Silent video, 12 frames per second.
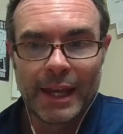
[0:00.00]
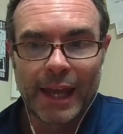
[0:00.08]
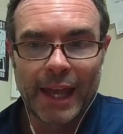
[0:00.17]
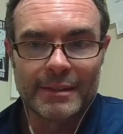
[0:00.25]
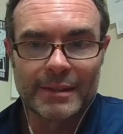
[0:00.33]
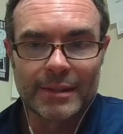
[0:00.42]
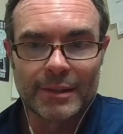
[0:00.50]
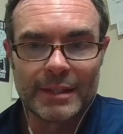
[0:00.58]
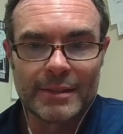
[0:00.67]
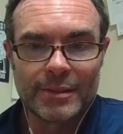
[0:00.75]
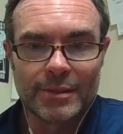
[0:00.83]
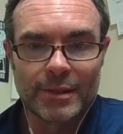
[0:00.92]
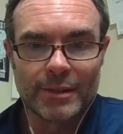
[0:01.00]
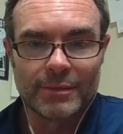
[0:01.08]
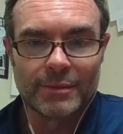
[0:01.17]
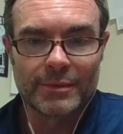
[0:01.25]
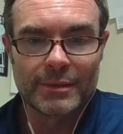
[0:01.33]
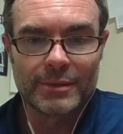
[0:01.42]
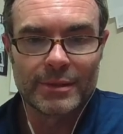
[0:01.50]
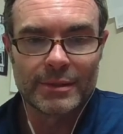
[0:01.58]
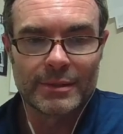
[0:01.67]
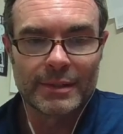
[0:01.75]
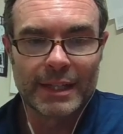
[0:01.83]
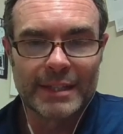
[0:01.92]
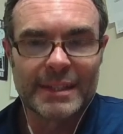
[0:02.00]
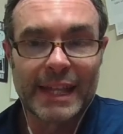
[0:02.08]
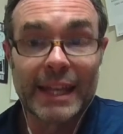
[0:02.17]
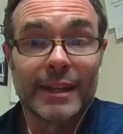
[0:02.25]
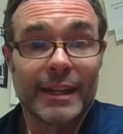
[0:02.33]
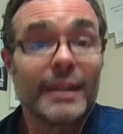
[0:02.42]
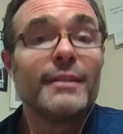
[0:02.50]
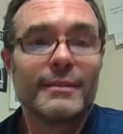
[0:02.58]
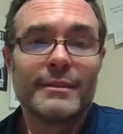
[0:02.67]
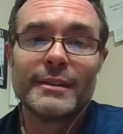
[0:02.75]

And so he sort of just extended it.